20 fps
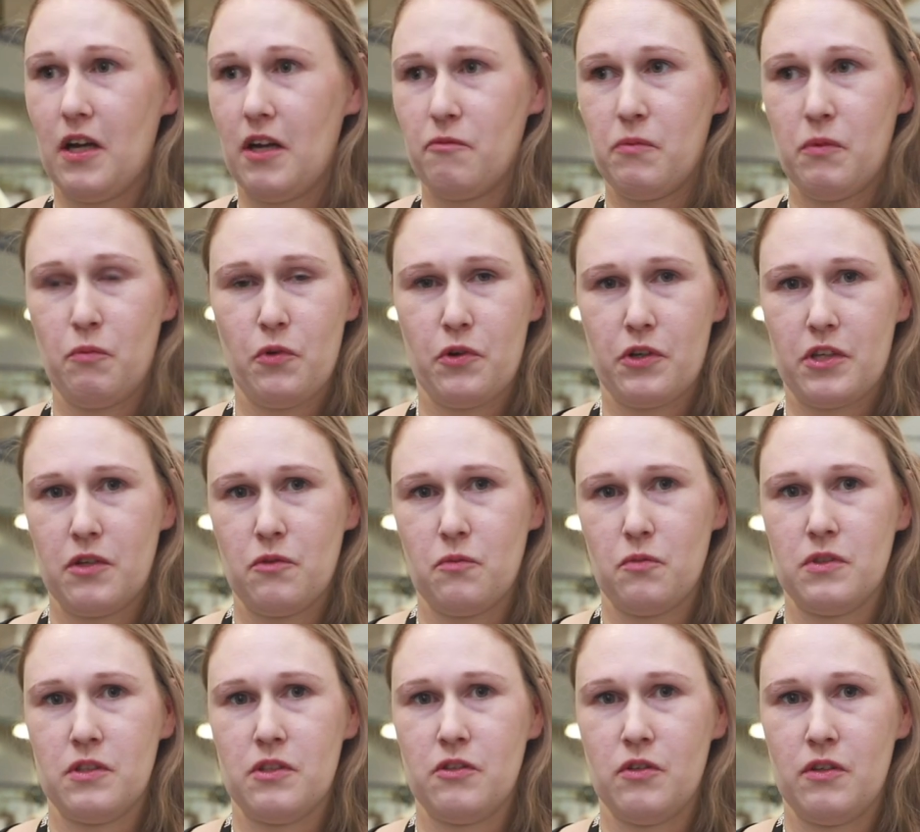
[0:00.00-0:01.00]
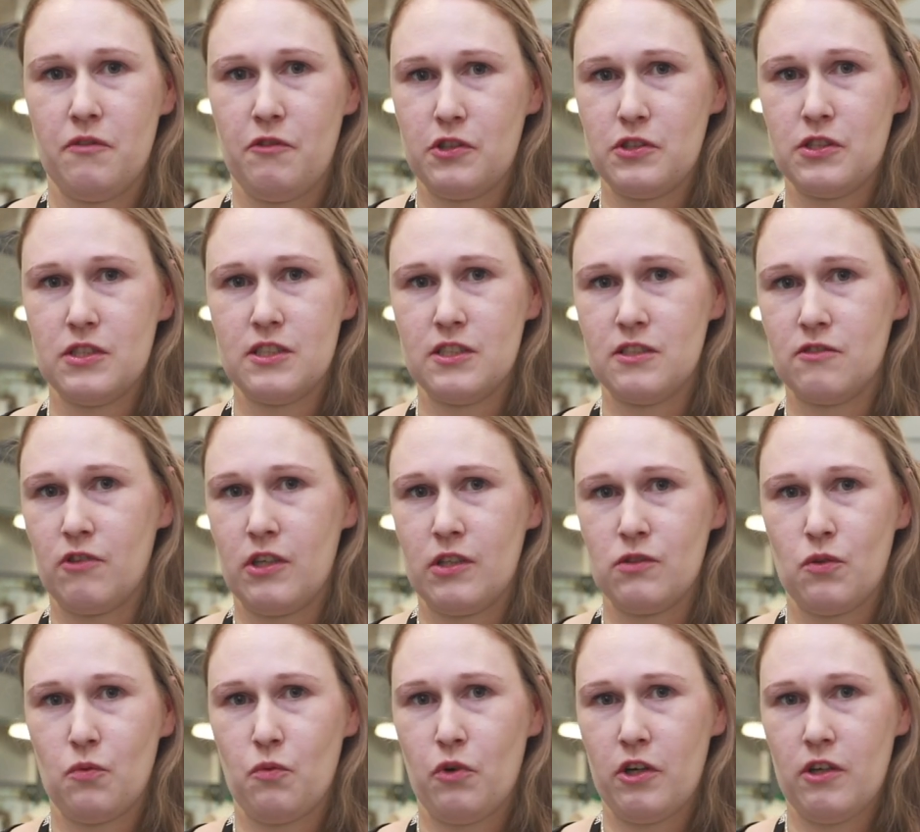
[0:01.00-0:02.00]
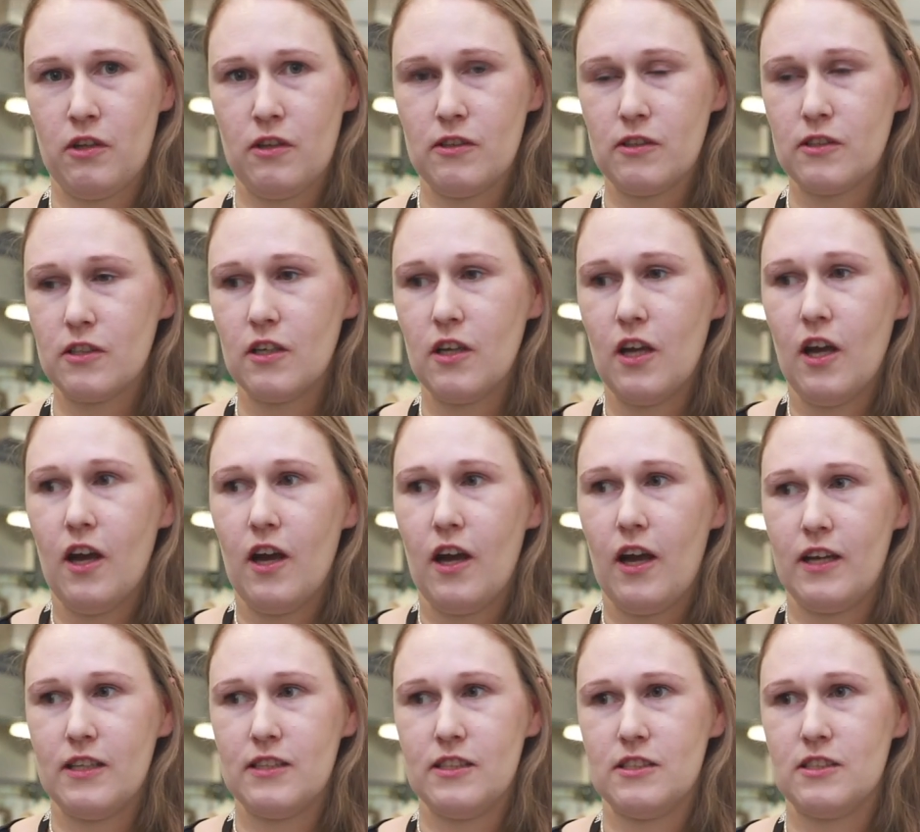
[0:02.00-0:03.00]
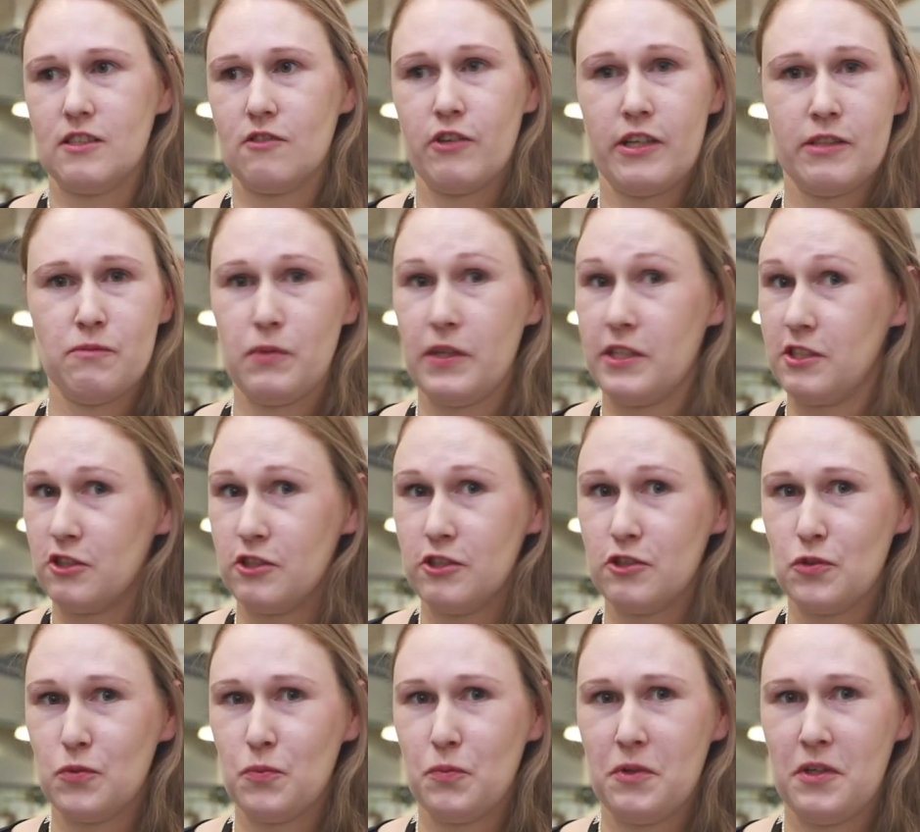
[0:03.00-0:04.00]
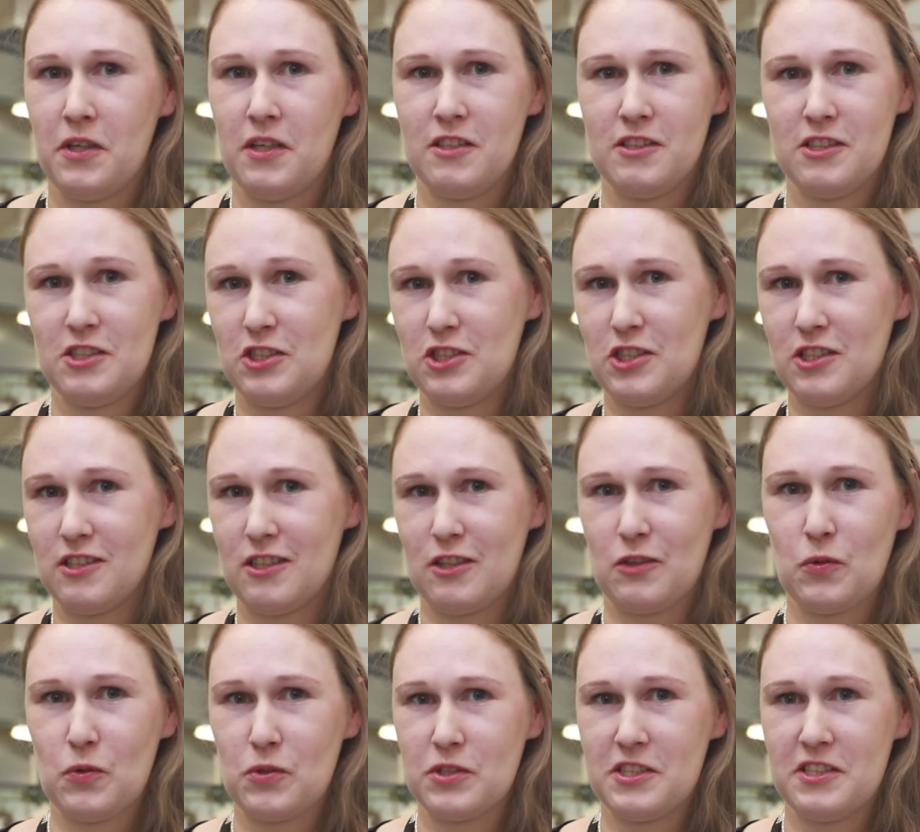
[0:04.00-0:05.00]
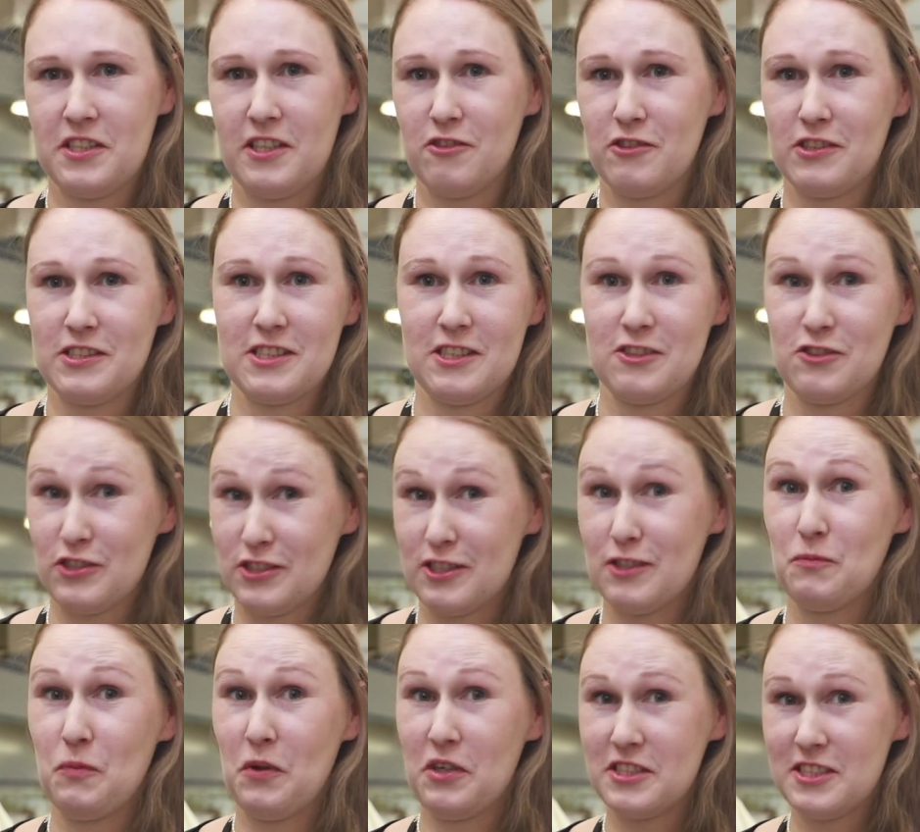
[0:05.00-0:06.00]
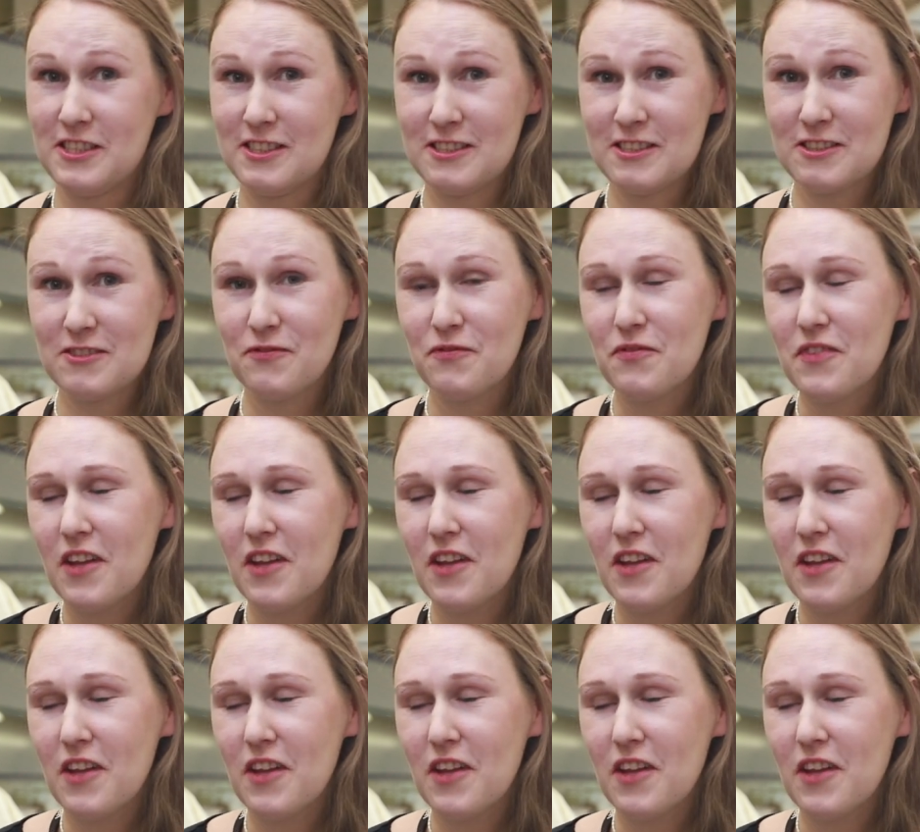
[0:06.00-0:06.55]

I've been working with universities around the world, and it's a great pleasure to be teaching the course here at Central Saint Martins.